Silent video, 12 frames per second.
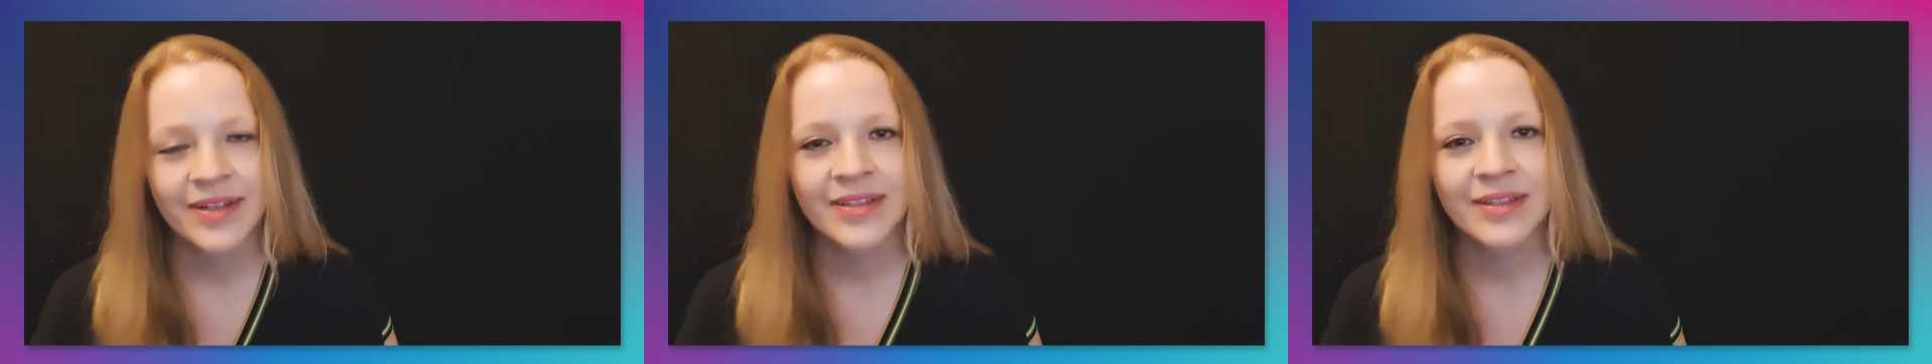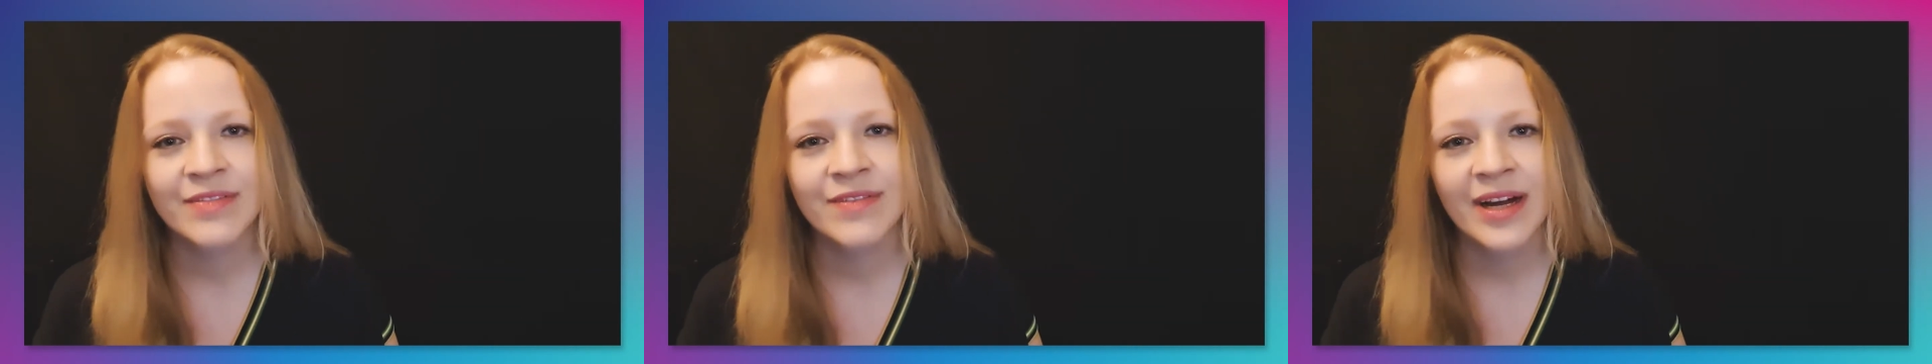
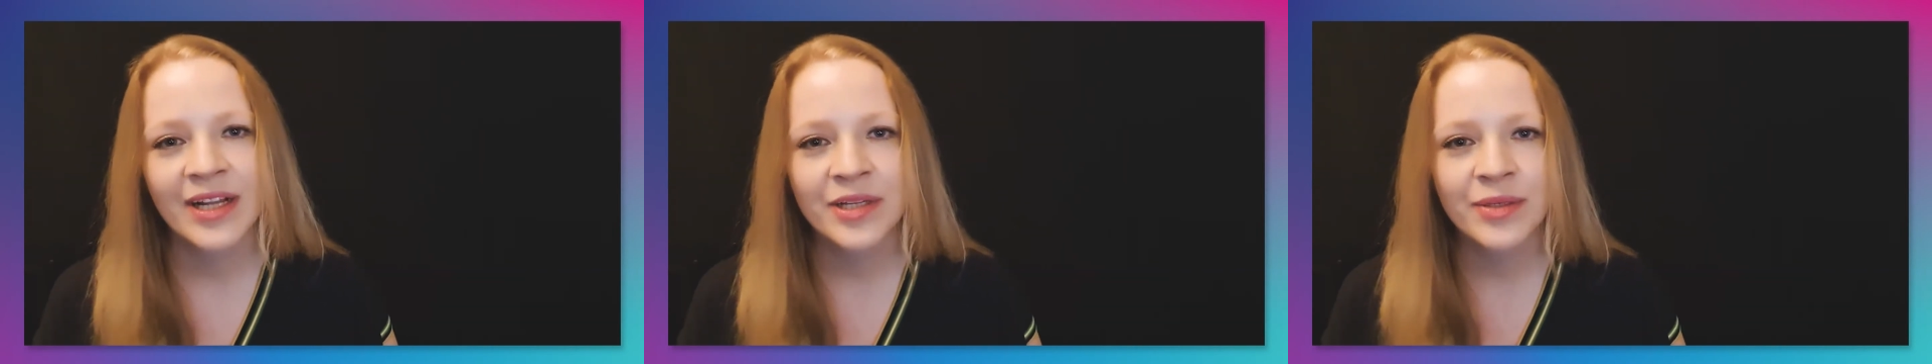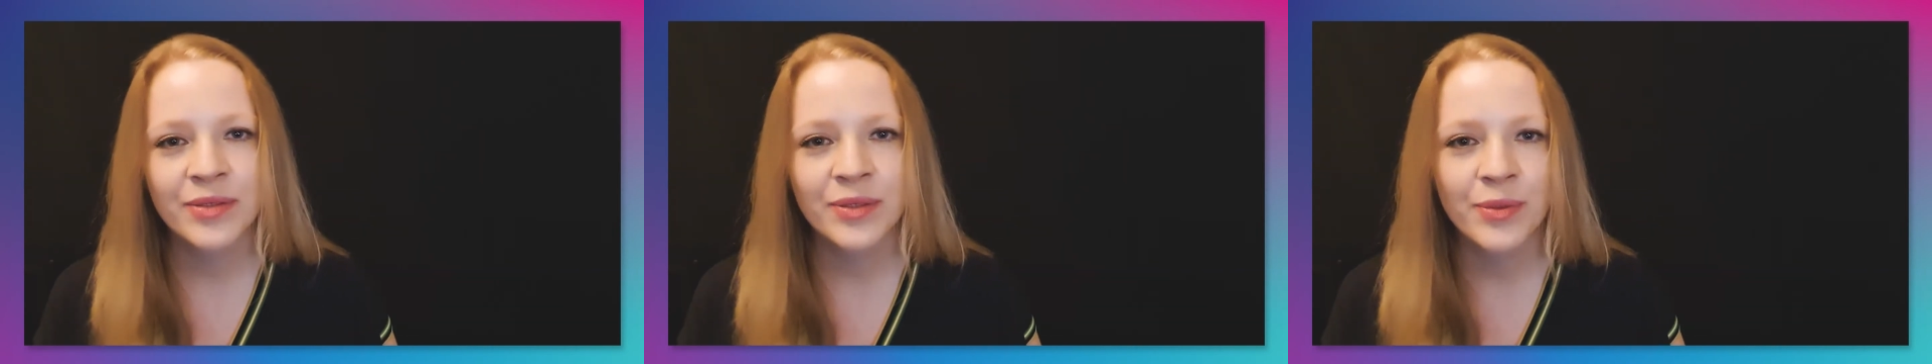The
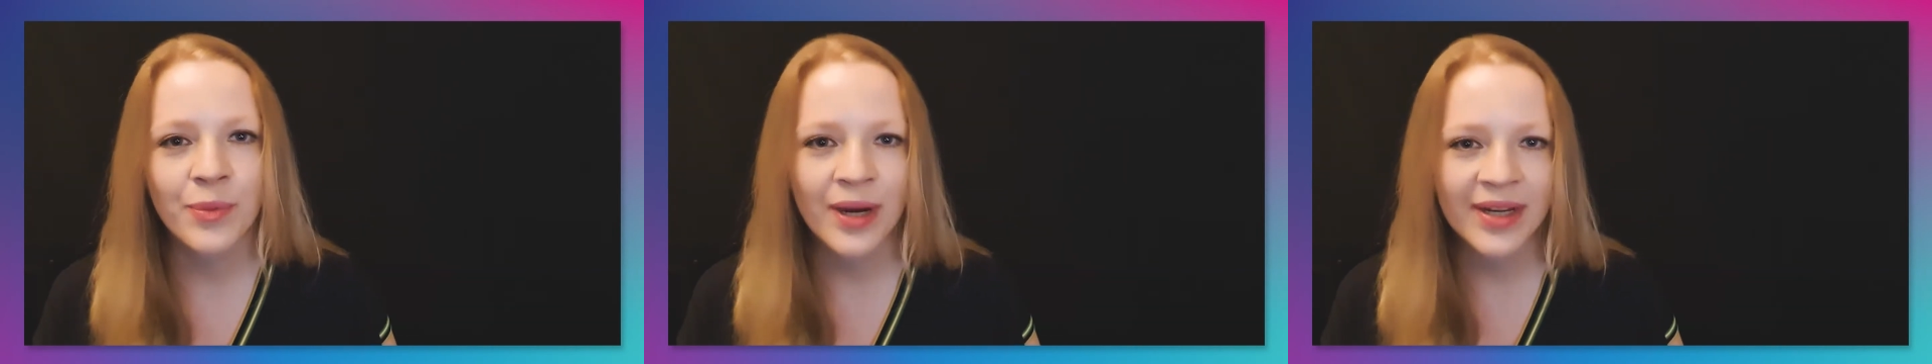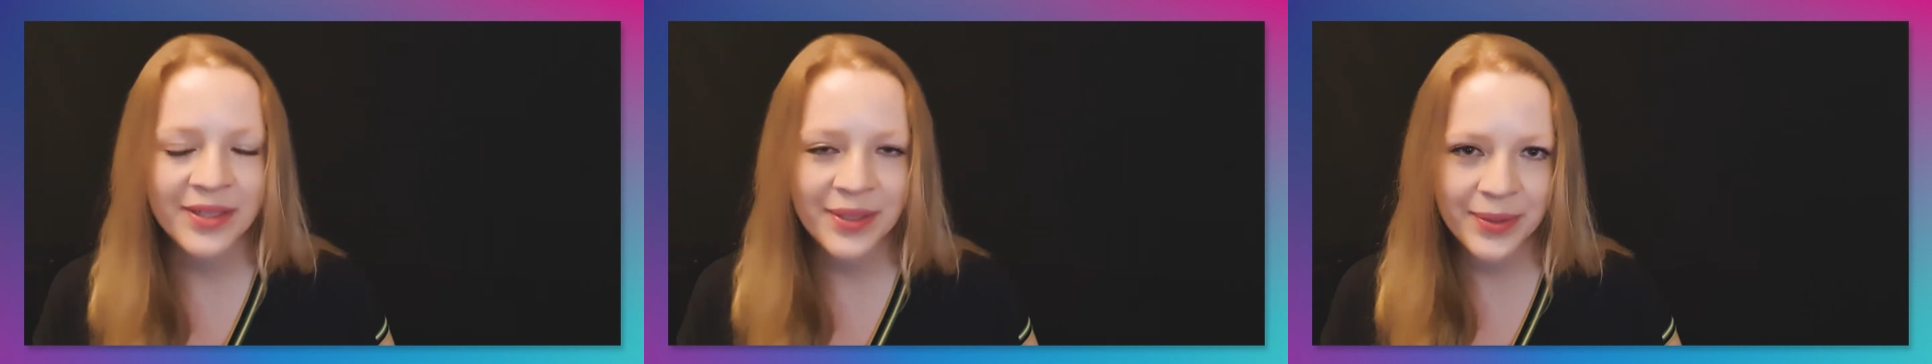value to
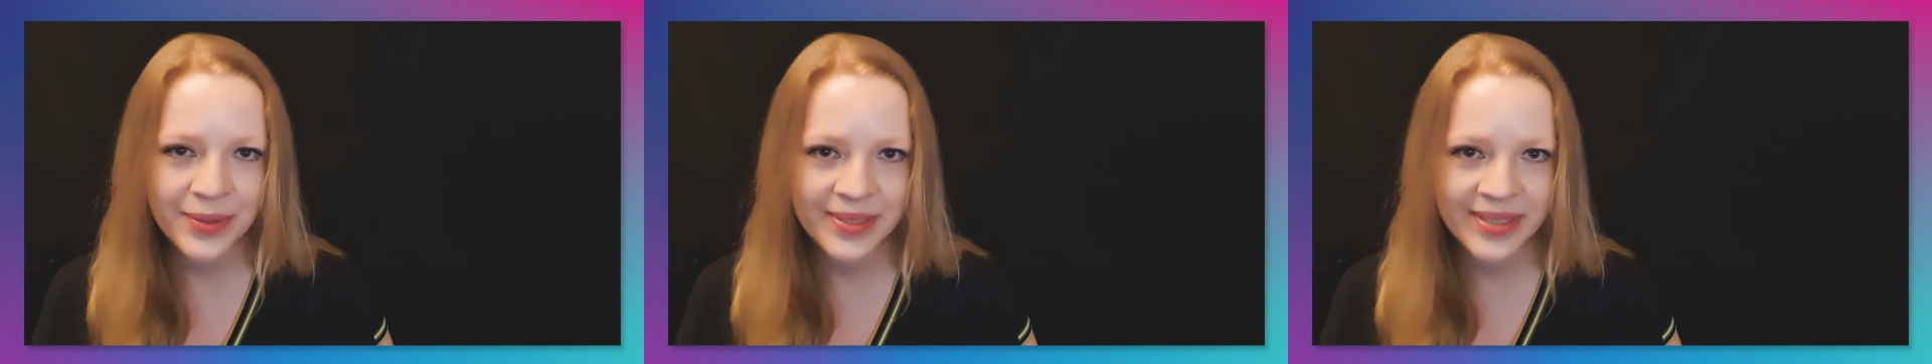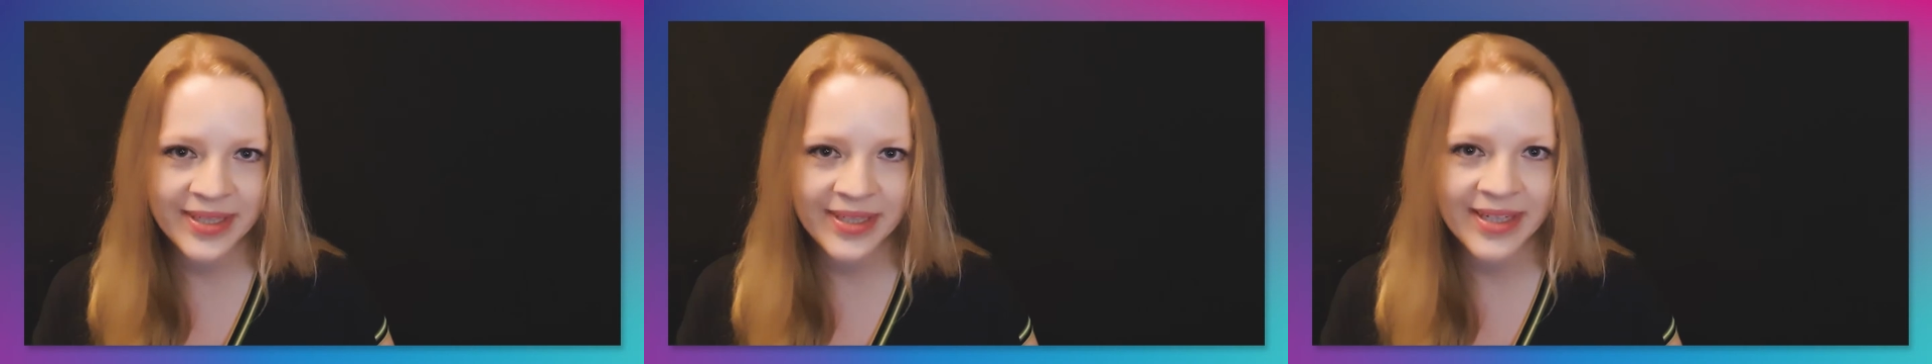one
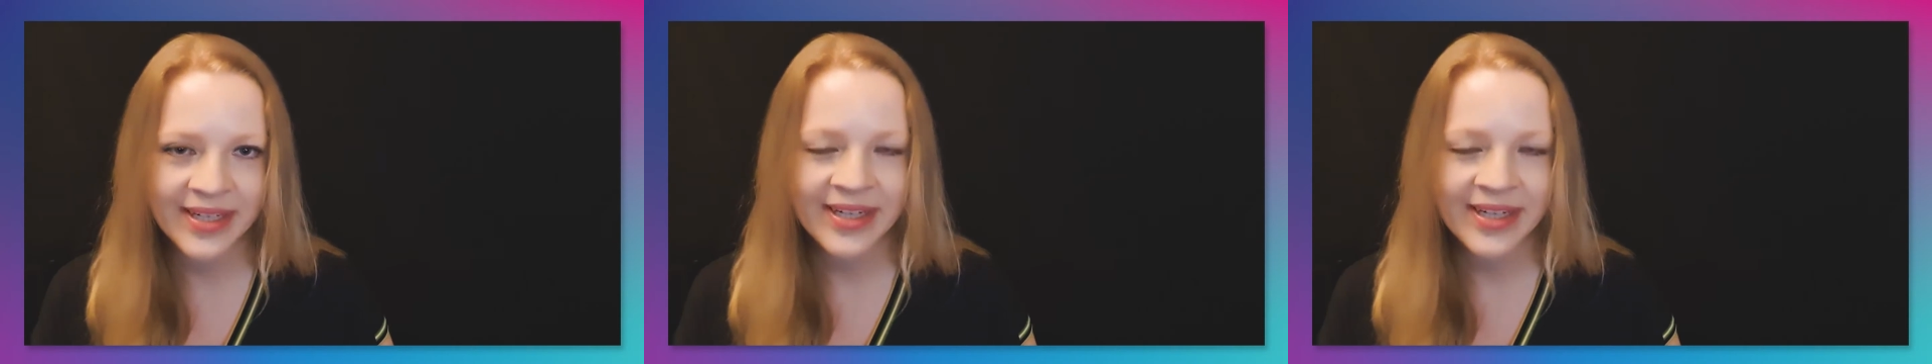user